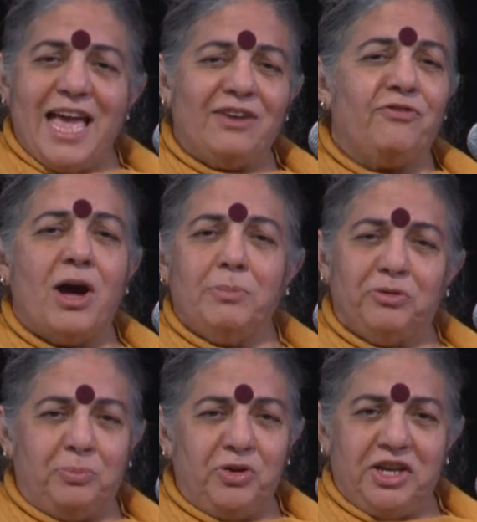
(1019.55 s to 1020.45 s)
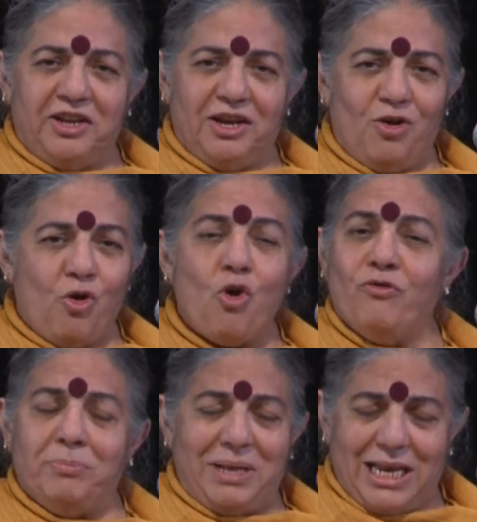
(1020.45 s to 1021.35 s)
and farmers breeding
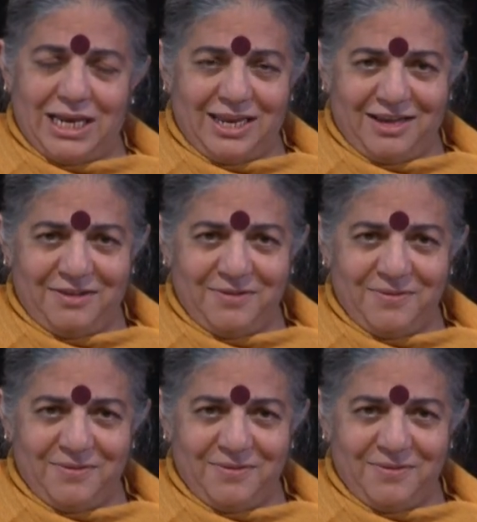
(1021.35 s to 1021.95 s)
over millennia.